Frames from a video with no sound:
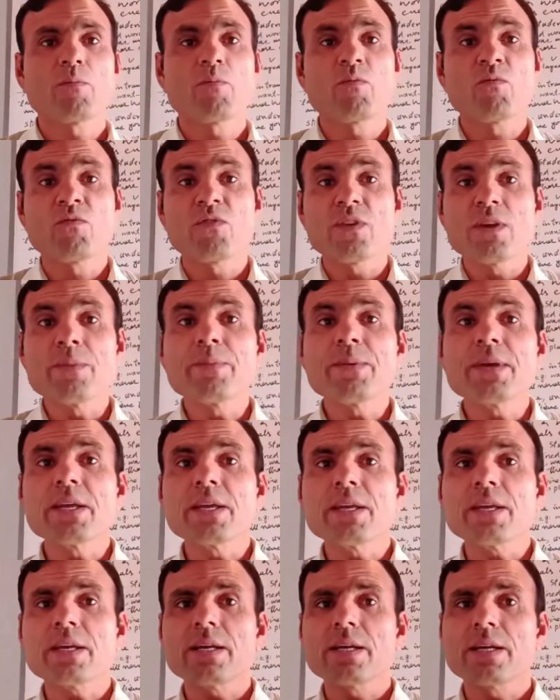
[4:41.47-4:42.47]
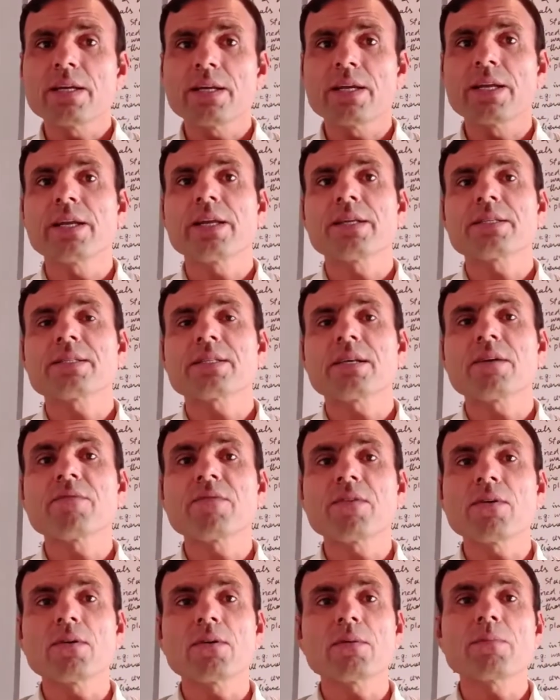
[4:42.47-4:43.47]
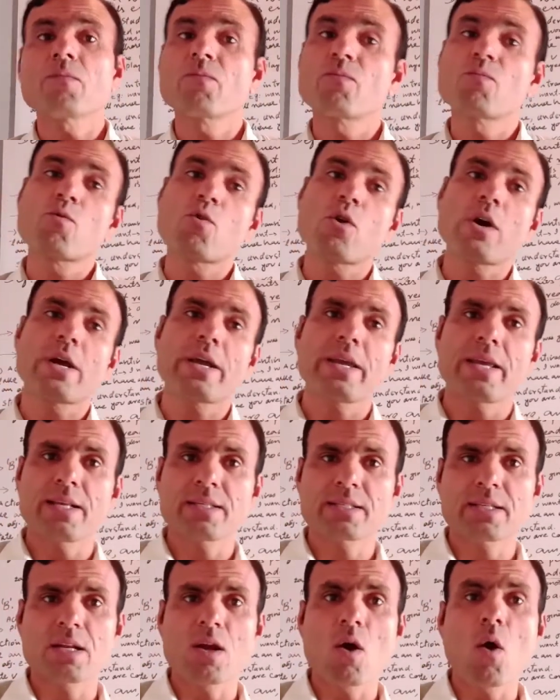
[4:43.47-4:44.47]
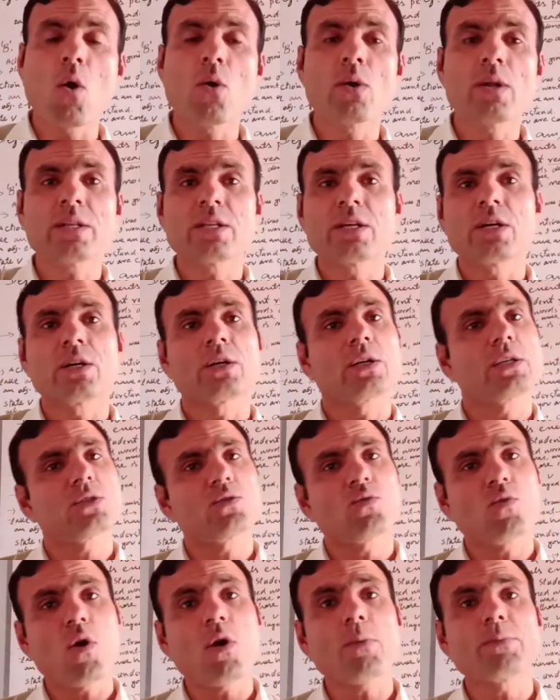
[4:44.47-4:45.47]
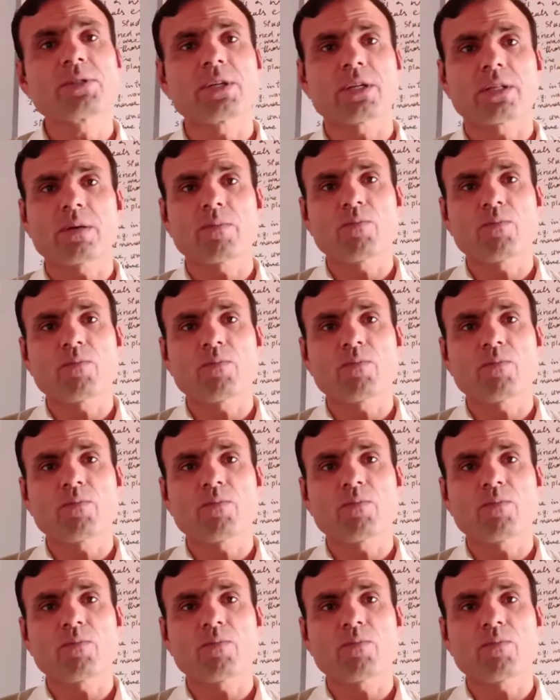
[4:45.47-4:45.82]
Weeping is a verb, boy is a noun, there is no object.